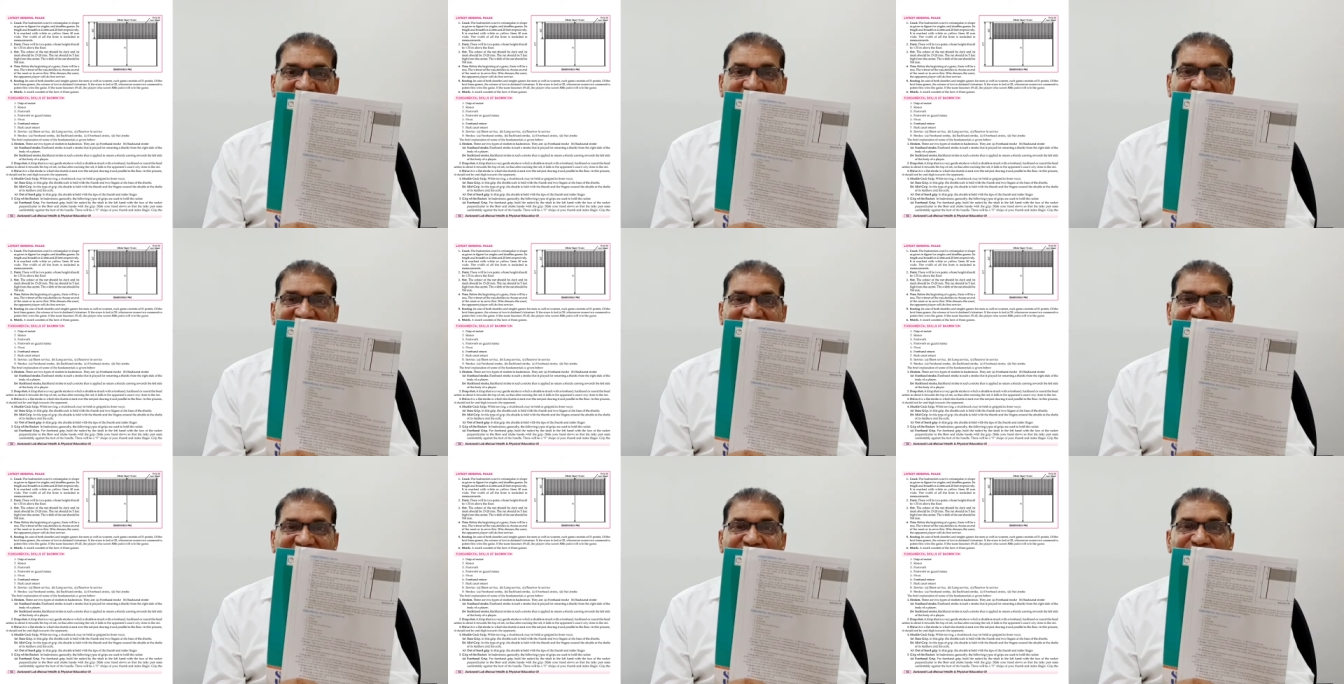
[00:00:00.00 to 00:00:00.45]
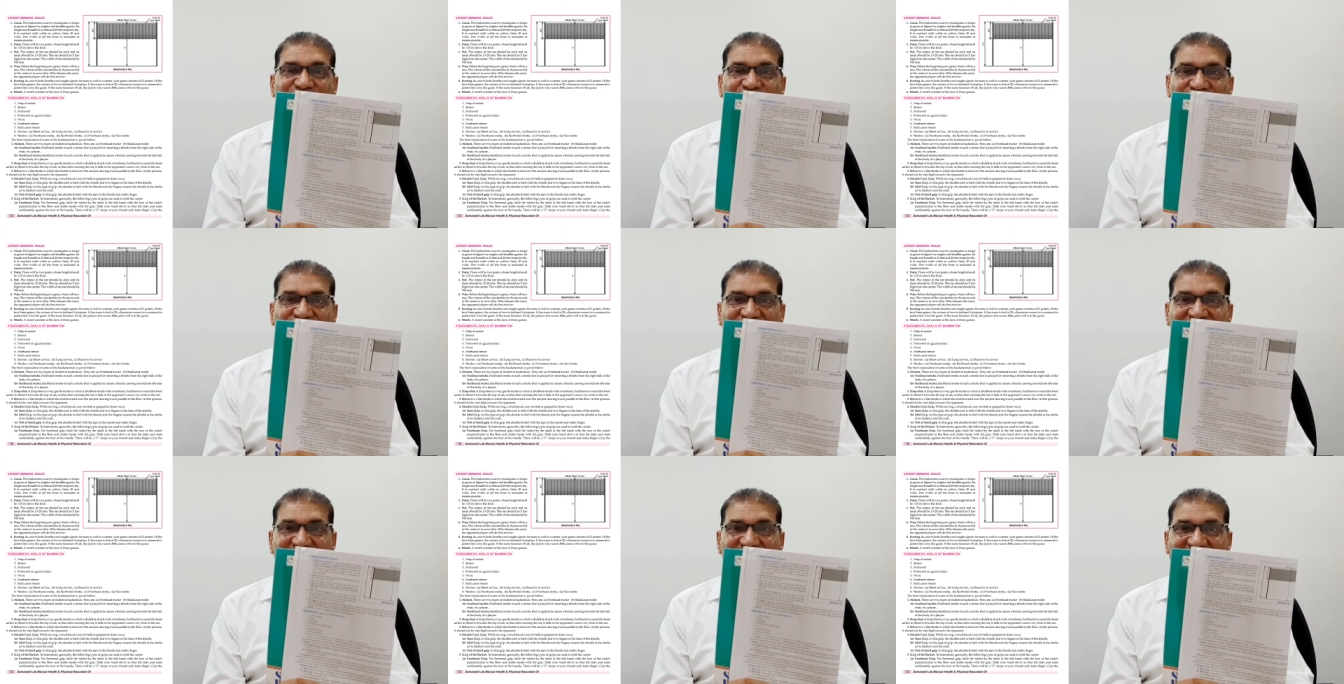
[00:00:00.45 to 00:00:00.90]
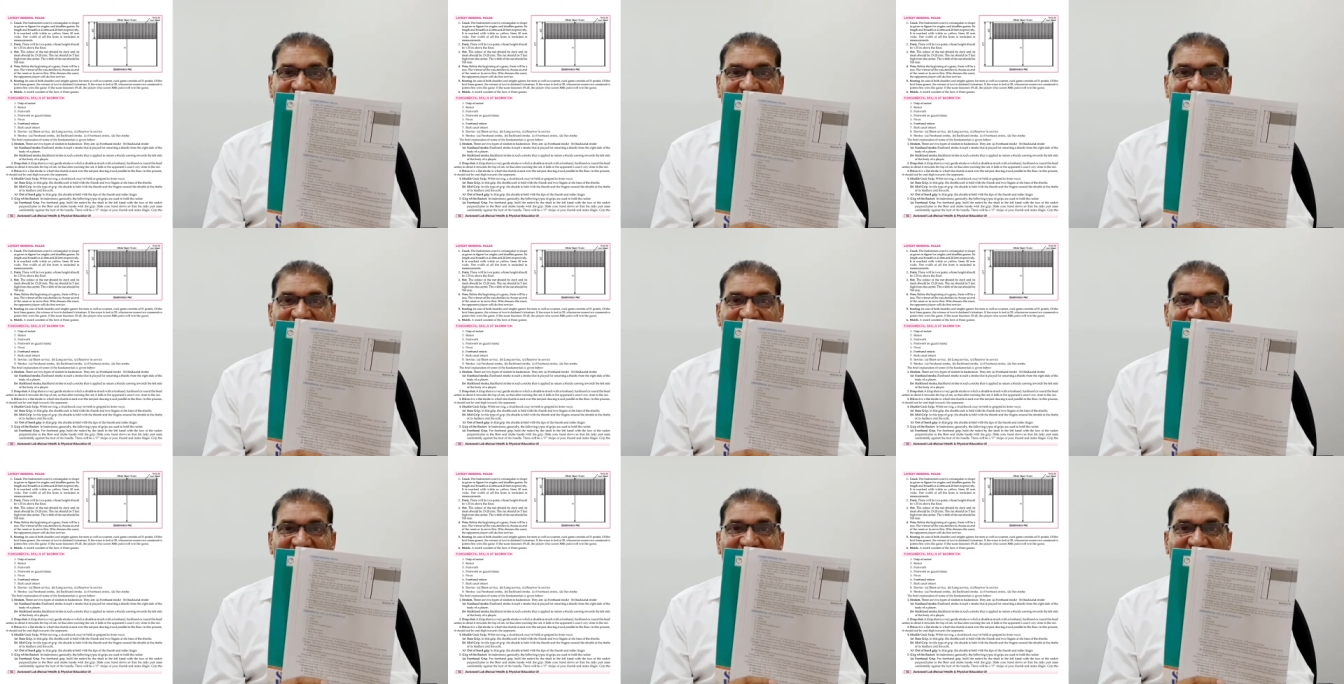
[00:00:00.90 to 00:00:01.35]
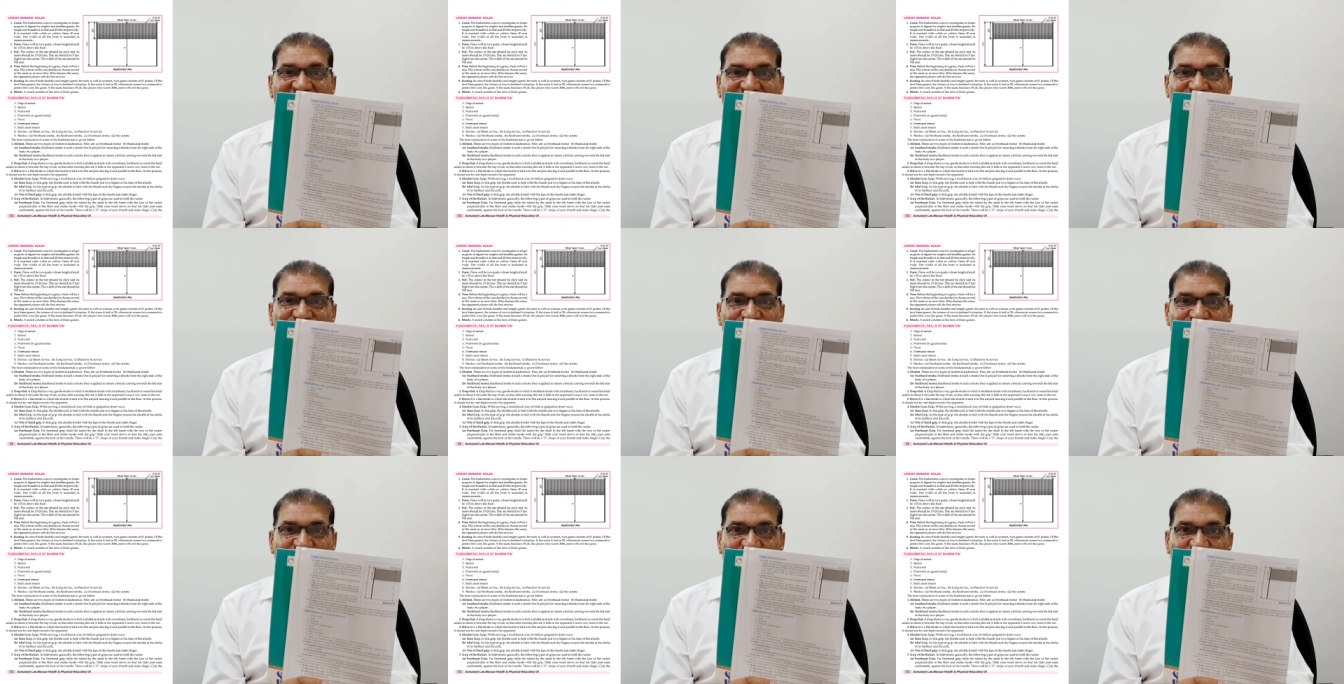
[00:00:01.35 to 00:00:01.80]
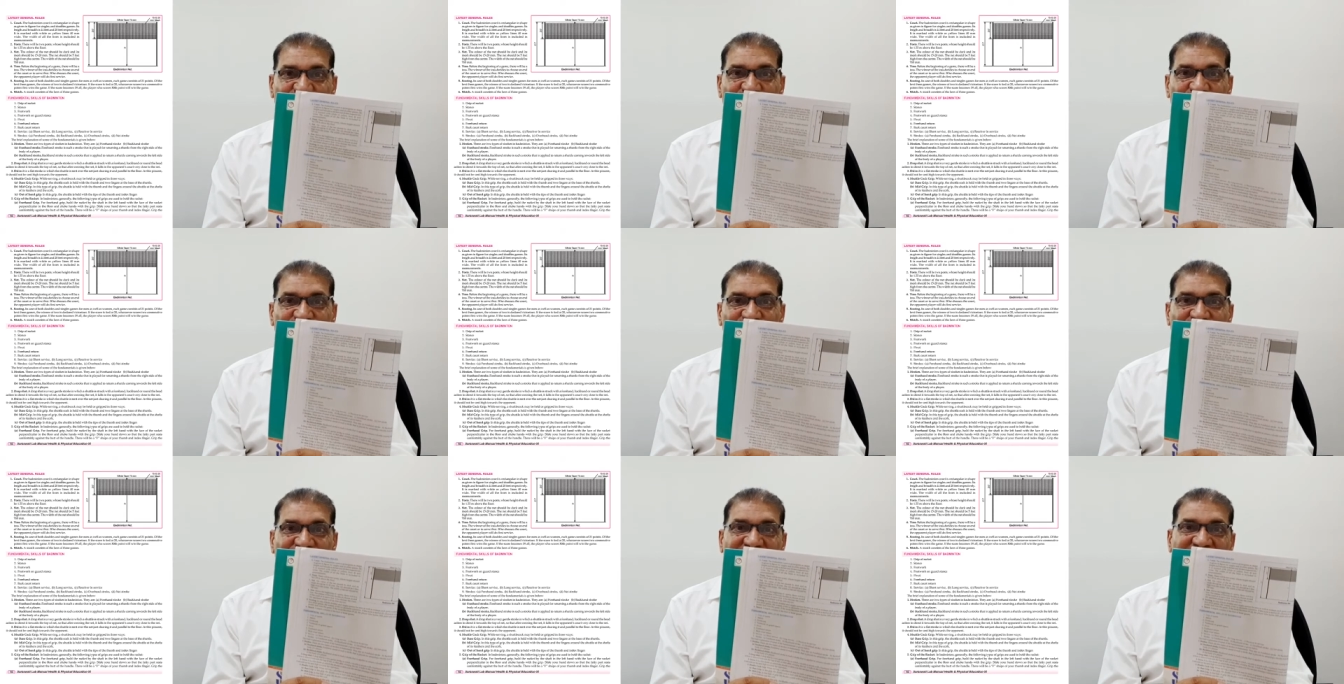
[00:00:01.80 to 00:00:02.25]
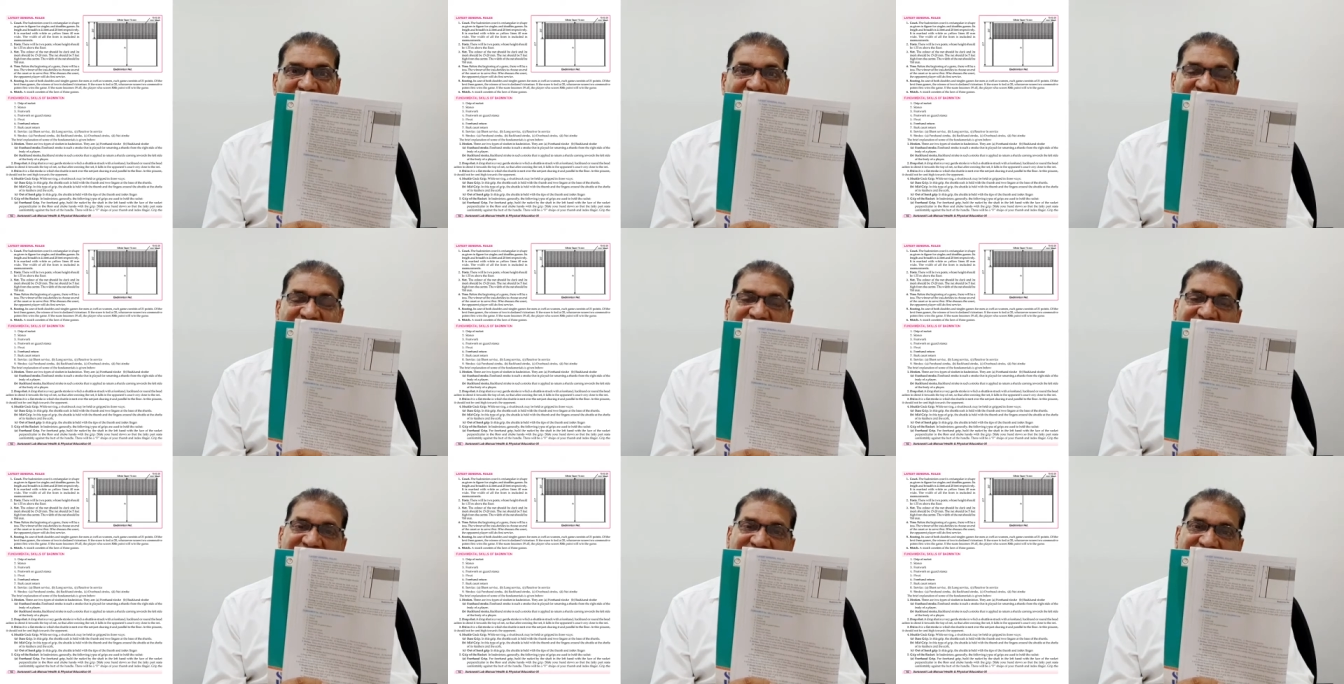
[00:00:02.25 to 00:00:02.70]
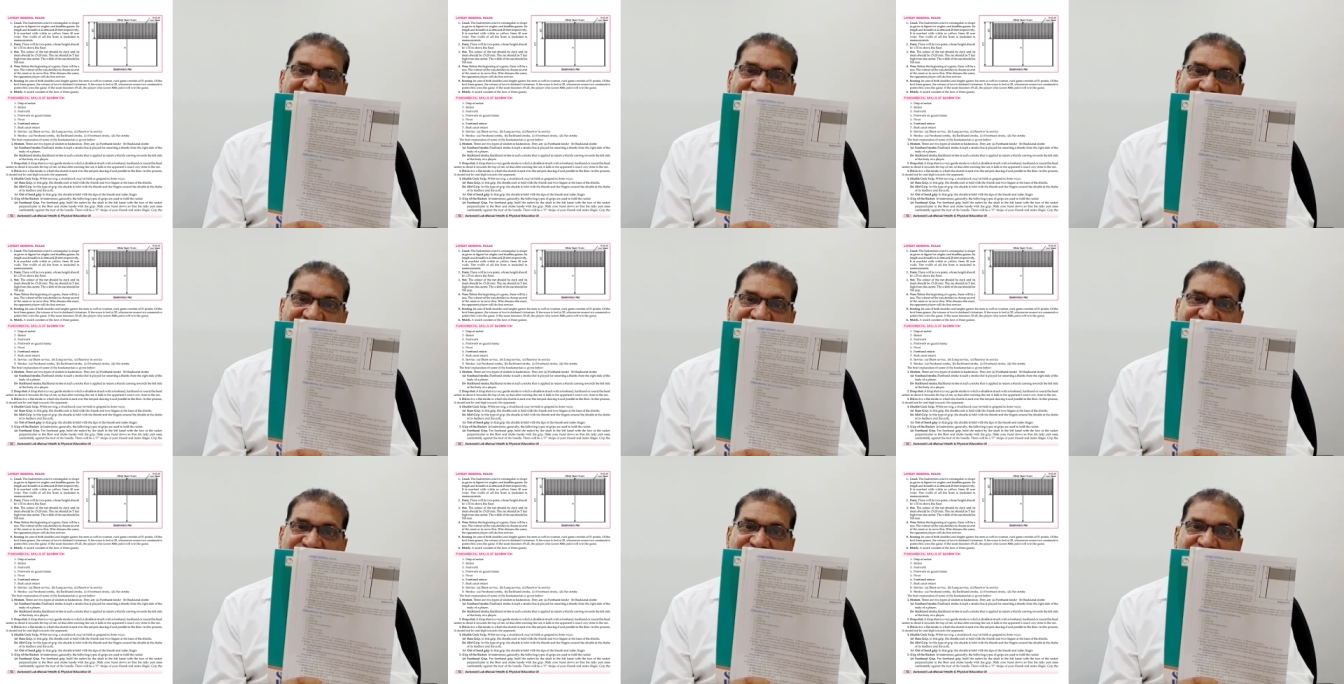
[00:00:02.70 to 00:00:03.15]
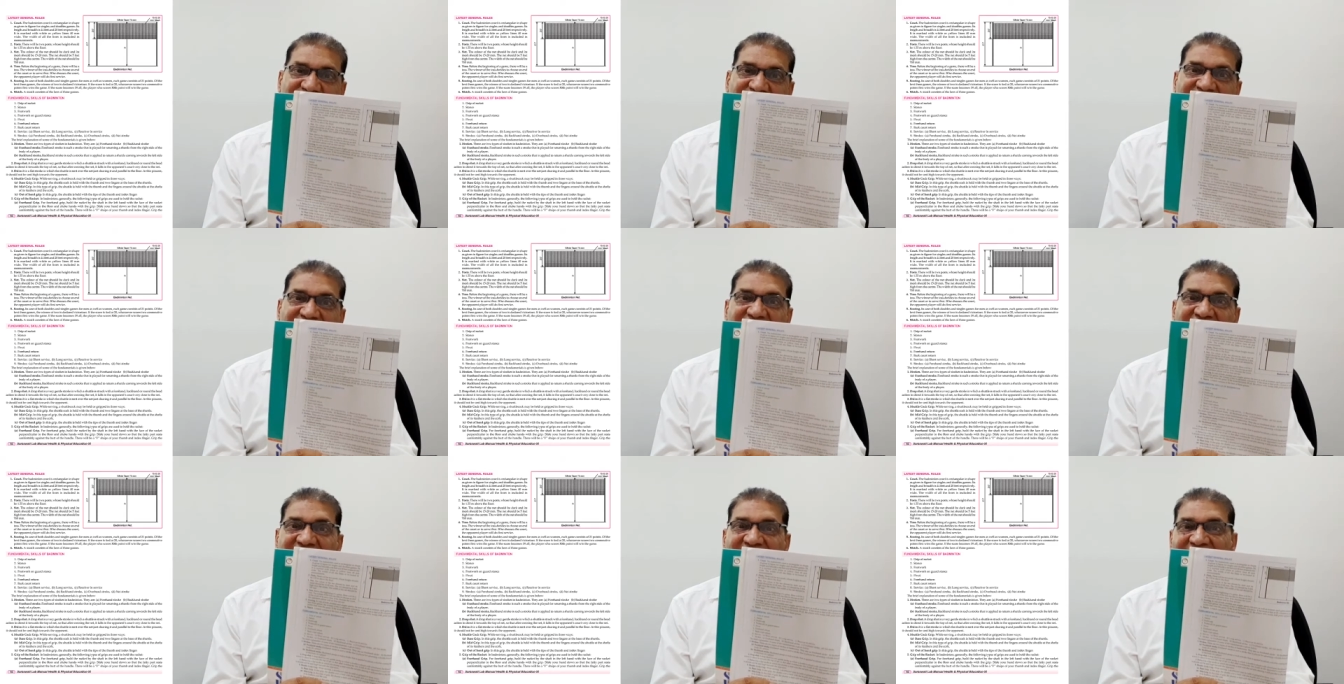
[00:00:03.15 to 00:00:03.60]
it is impossible to know the actual